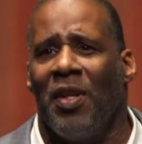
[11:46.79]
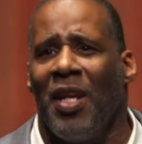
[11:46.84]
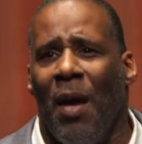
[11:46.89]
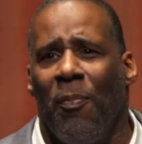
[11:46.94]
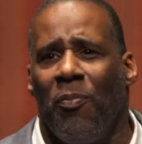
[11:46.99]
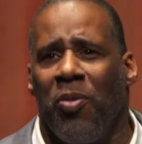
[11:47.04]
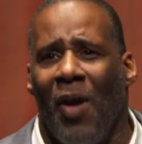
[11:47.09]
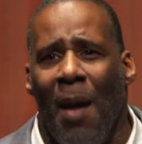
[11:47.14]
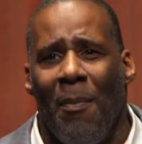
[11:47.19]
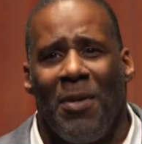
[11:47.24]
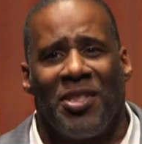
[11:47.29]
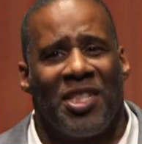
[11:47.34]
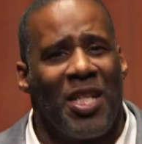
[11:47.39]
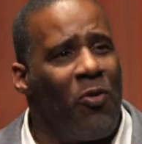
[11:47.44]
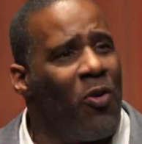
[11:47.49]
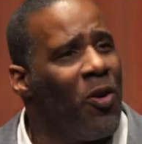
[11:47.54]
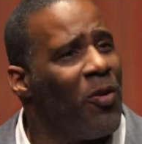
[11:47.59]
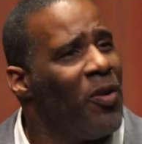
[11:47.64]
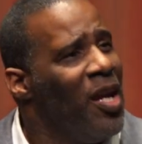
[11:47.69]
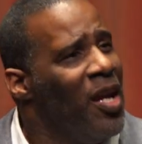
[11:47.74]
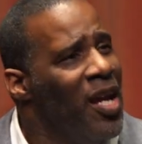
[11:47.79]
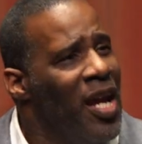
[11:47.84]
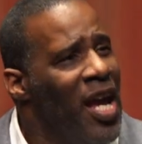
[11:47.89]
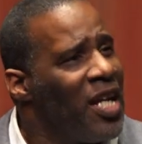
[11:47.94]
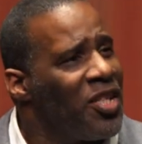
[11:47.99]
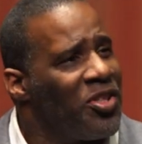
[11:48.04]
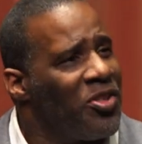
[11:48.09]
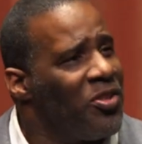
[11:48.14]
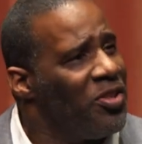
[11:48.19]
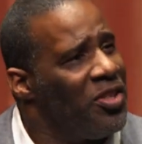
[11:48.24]
And I promise I won't
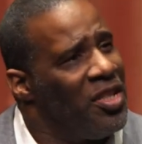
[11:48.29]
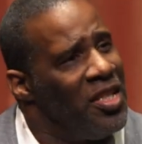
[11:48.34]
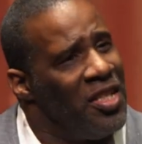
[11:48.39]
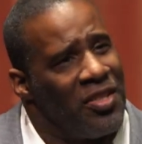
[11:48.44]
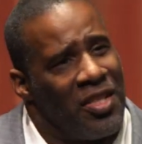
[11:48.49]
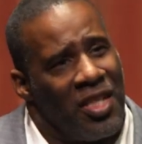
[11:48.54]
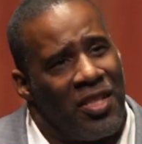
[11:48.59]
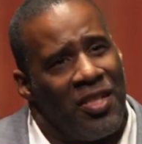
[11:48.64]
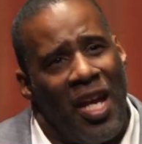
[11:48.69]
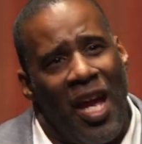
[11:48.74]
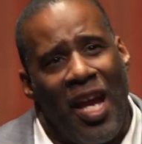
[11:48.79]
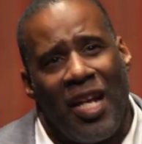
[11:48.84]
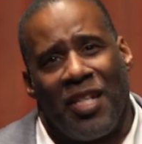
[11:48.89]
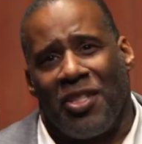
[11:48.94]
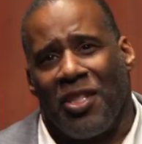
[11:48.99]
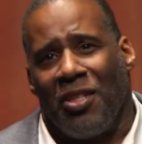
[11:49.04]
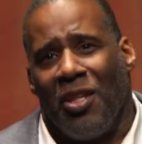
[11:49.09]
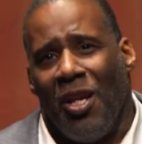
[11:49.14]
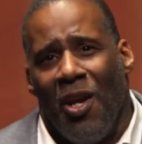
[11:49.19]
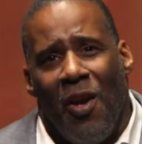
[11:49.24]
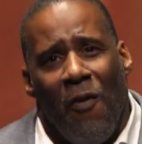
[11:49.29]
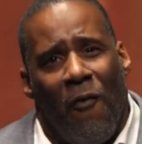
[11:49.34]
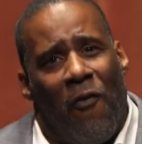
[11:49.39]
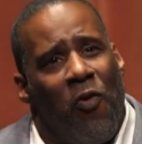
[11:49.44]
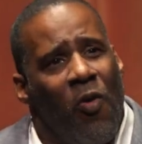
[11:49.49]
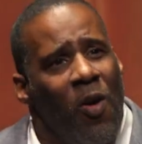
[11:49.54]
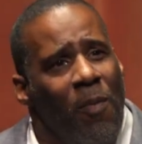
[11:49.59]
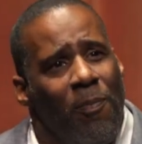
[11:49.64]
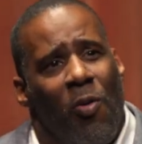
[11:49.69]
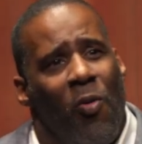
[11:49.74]
exegese the text and
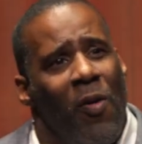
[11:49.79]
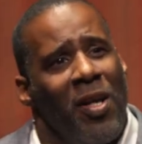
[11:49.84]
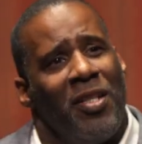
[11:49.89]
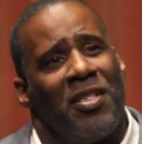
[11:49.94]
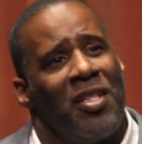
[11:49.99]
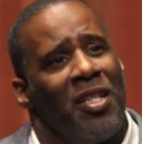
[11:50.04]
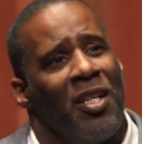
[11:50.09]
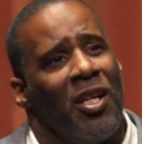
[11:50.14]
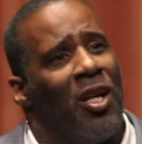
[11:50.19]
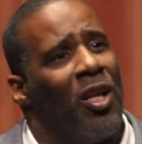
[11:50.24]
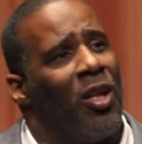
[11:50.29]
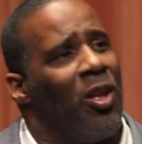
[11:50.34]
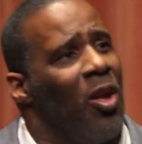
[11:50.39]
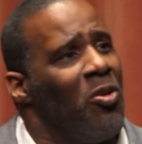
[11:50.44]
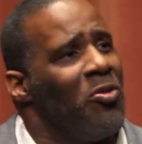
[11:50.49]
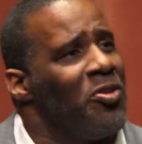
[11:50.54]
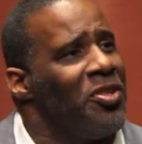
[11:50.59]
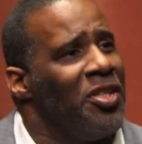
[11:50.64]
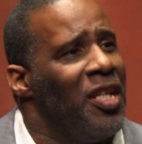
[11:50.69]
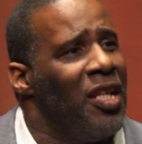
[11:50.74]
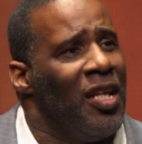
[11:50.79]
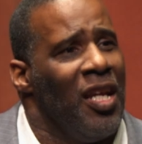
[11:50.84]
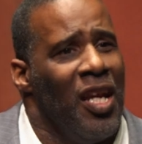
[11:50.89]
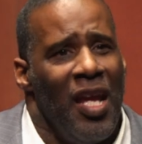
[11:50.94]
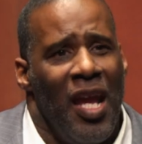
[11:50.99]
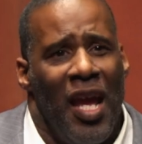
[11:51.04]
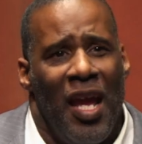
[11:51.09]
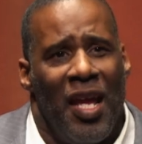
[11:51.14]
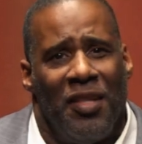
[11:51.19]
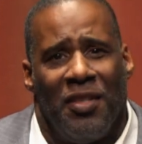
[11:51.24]
4 points in a closing
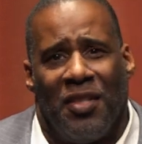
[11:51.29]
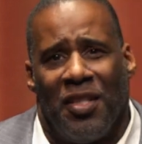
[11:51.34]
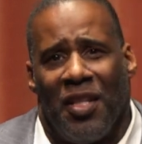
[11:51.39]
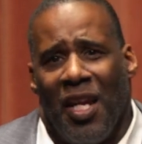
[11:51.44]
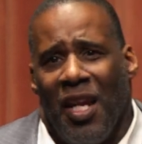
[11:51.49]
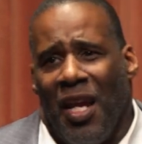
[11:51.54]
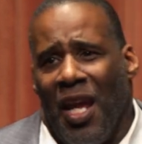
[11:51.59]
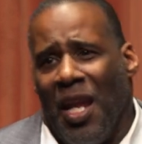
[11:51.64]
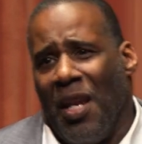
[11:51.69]
and